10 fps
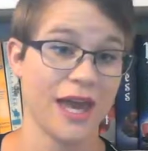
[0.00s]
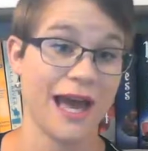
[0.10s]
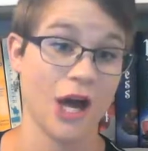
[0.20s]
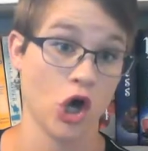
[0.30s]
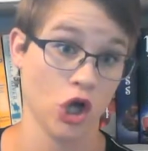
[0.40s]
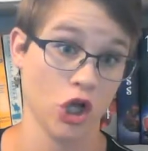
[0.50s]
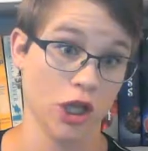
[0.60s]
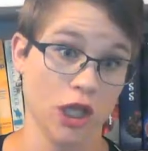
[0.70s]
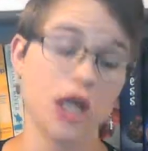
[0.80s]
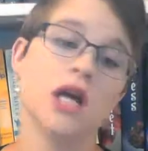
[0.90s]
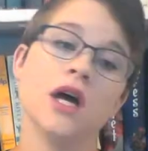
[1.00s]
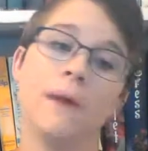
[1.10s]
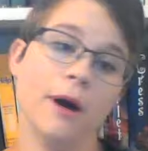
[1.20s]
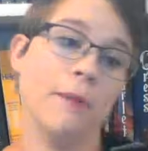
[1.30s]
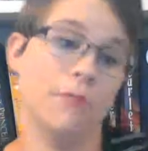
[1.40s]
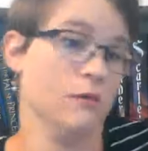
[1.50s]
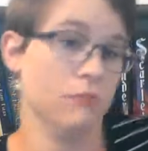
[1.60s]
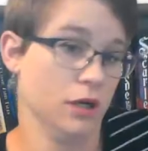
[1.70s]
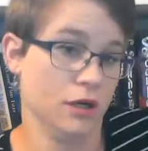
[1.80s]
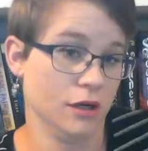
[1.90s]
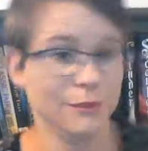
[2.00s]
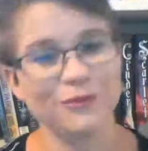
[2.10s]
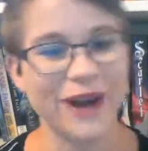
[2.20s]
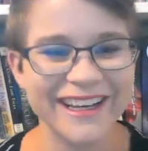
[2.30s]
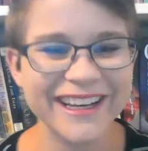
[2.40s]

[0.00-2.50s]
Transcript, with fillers: at all. Bum, bum, bum, right?